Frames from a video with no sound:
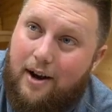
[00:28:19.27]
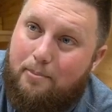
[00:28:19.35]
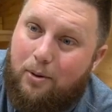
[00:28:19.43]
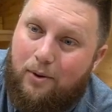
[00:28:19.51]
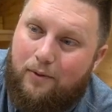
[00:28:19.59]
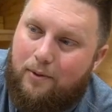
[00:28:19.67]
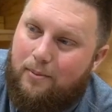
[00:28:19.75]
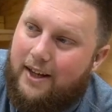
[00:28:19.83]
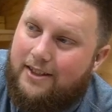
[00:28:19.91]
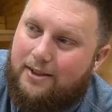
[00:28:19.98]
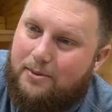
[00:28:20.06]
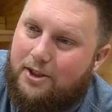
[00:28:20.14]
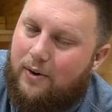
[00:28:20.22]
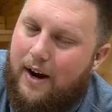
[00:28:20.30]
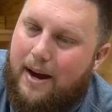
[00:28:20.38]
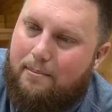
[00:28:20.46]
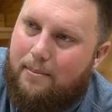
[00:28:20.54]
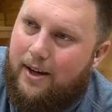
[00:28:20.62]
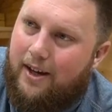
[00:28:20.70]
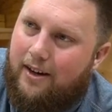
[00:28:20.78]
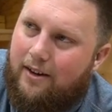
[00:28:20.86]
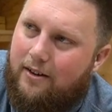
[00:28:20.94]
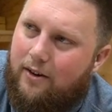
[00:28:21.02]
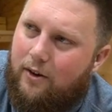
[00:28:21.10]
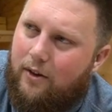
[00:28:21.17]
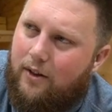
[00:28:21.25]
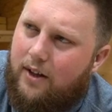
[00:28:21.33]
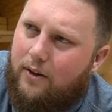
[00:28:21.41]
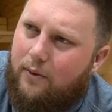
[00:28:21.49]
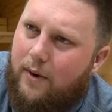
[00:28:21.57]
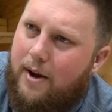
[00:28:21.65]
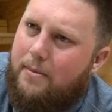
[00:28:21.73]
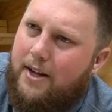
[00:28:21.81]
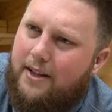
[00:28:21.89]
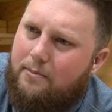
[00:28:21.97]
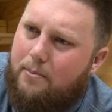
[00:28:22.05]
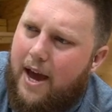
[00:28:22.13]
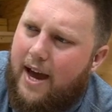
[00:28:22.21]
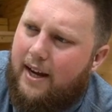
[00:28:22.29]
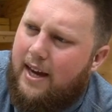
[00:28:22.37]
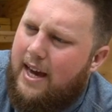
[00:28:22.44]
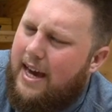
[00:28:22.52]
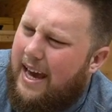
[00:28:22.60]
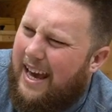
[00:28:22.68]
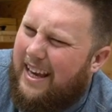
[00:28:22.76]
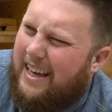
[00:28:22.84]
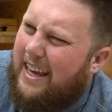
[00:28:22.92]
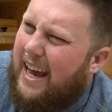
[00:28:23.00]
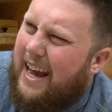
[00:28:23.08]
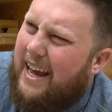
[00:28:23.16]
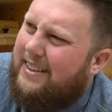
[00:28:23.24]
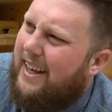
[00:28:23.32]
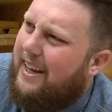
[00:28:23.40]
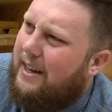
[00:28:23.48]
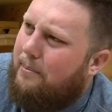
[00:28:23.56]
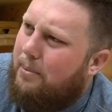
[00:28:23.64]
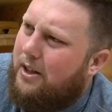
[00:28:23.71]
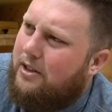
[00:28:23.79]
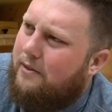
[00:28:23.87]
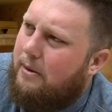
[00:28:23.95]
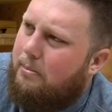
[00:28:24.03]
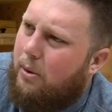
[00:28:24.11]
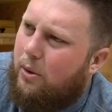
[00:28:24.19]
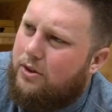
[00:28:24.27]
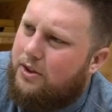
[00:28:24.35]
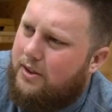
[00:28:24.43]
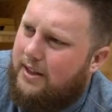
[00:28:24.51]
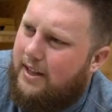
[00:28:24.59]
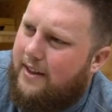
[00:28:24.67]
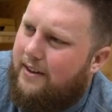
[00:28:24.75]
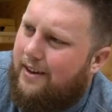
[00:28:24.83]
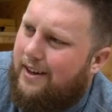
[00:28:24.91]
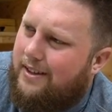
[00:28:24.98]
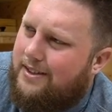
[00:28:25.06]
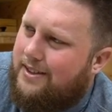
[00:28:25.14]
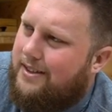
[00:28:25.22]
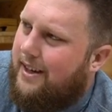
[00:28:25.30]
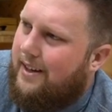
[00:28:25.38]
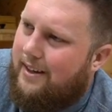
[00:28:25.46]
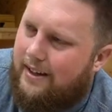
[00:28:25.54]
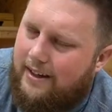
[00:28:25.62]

I pulled from like some scrap bin or, or the remnants pack, and I, I had like a bunch of upholstery leather, and I was just like,